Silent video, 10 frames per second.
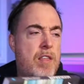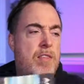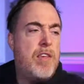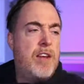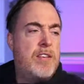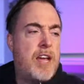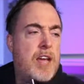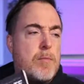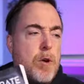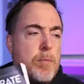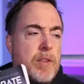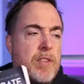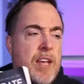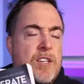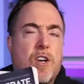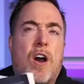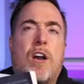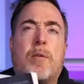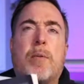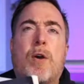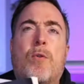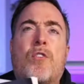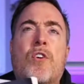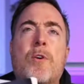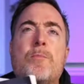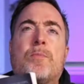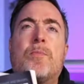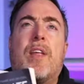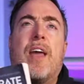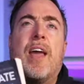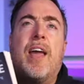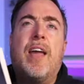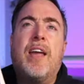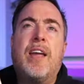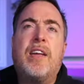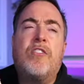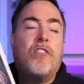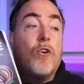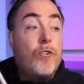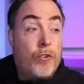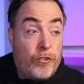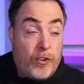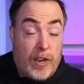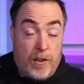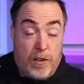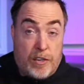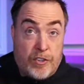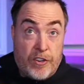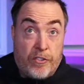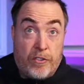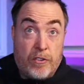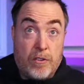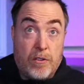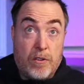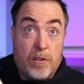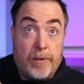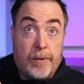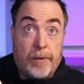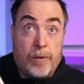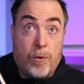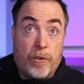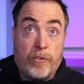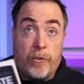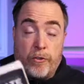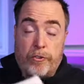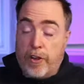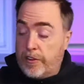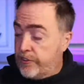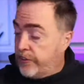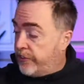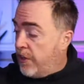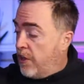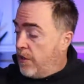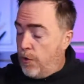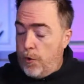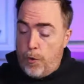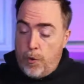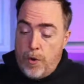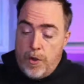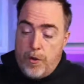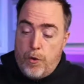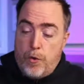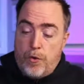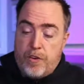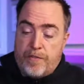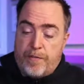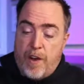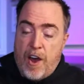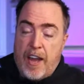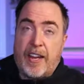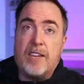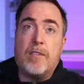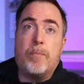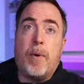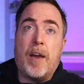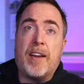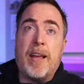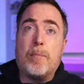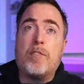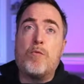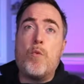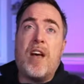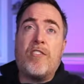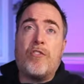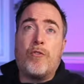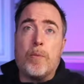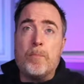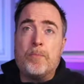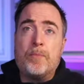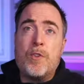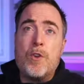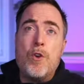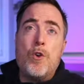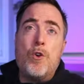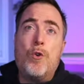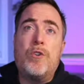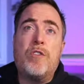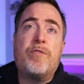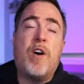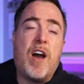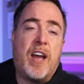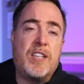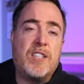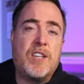They take a moment and they talk about a social psychologist or a sociologist who defined, by the name of Westrom, who defined